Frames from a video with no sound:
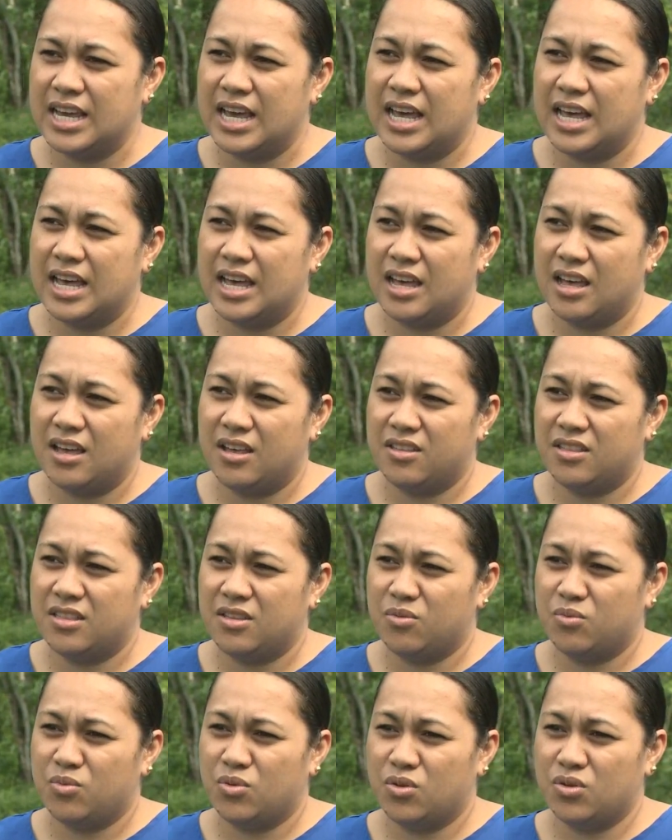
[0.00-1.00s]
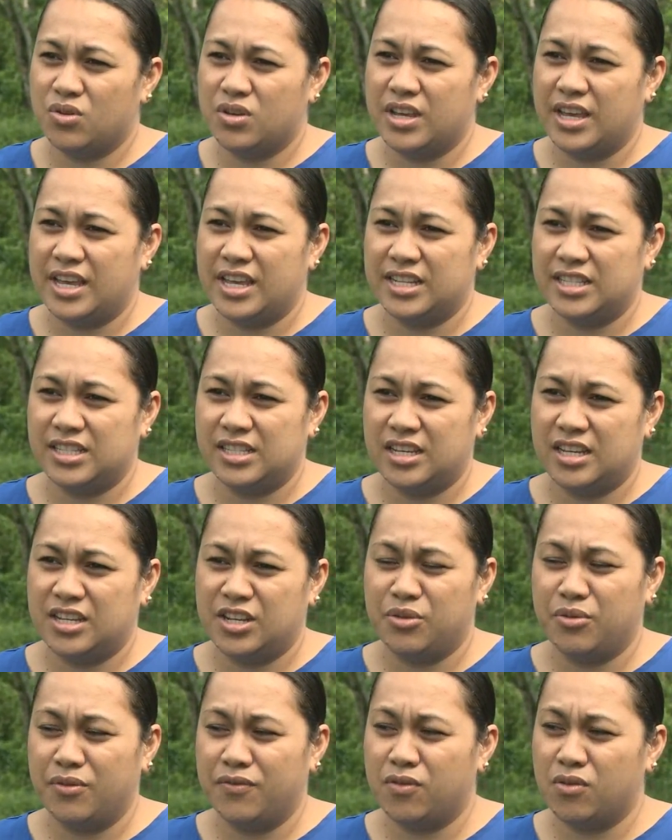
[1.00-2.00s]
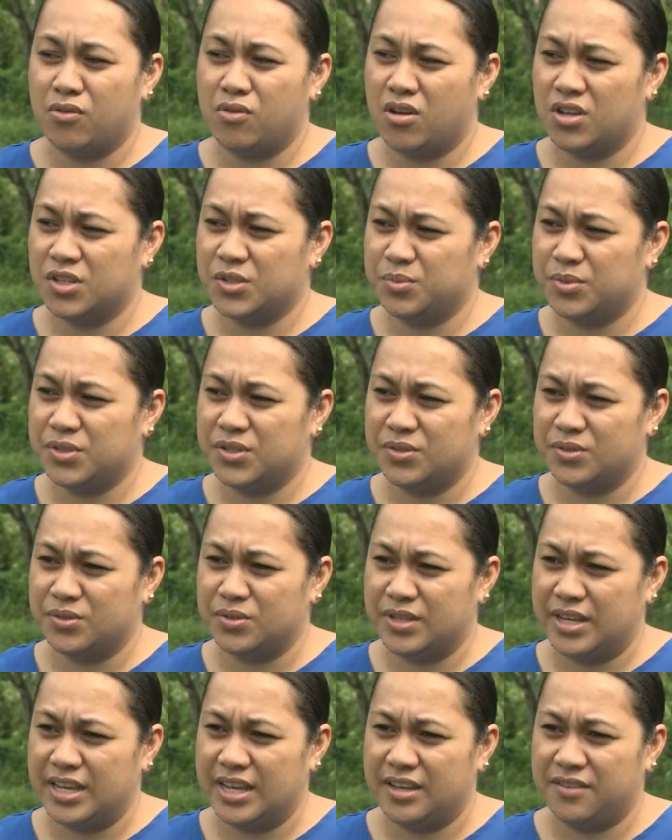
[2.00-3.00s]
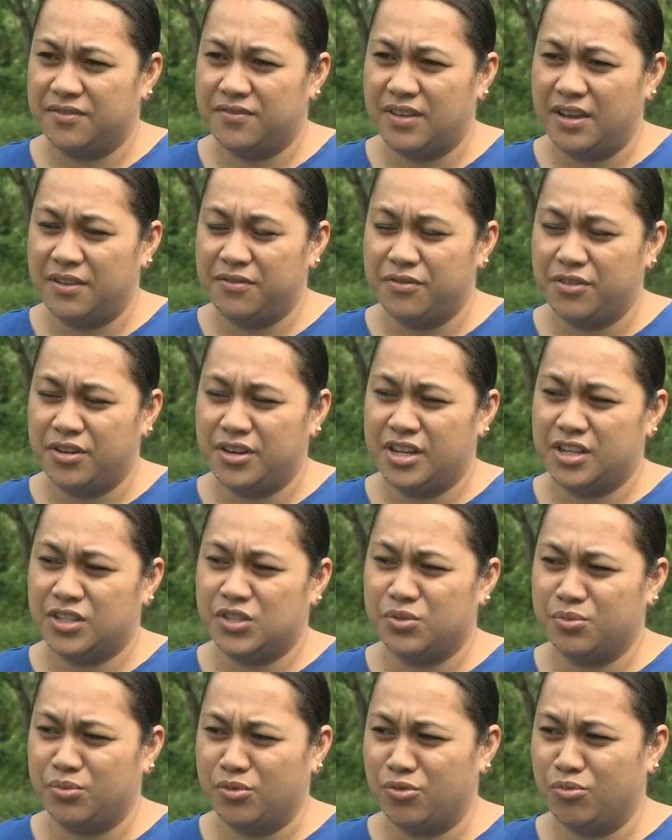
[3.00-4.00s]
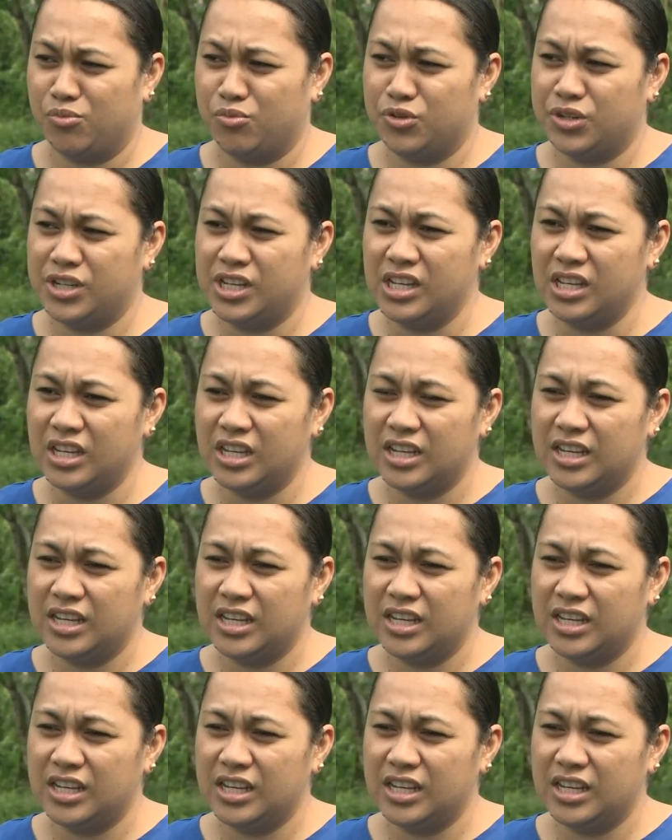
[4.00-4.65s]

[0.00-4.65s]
The walk at the Niue Hospital at 5:30 tomorrow morning.